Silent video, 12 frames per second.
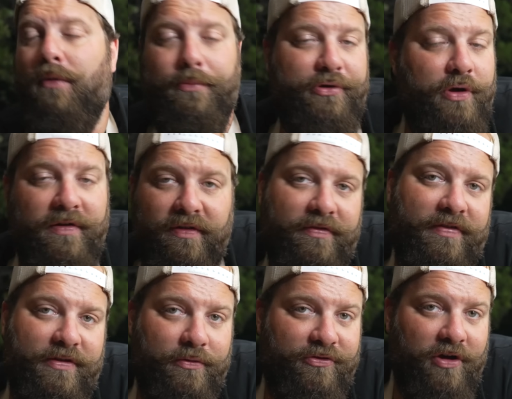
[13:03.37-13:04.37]
Barbecue. i love
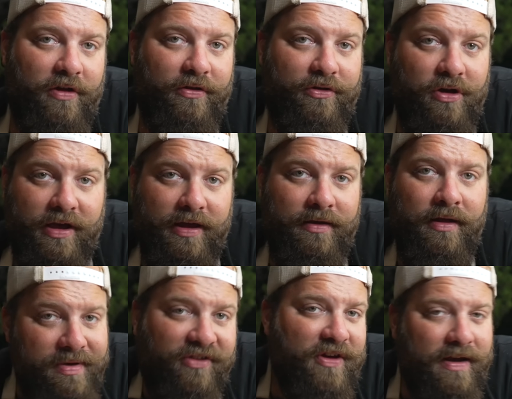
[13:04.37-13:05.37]
to see what y'all are cooking.
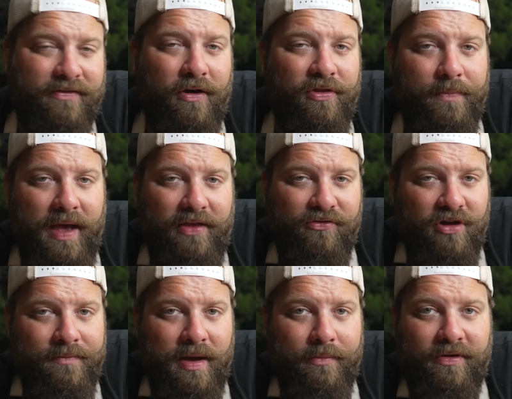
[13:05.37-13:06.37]
Big shout out to all the
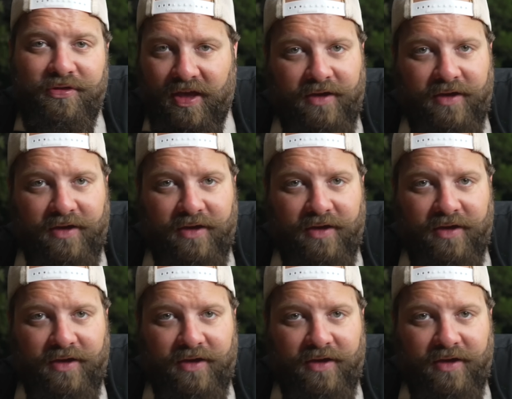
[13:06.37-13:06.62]
Patreon members.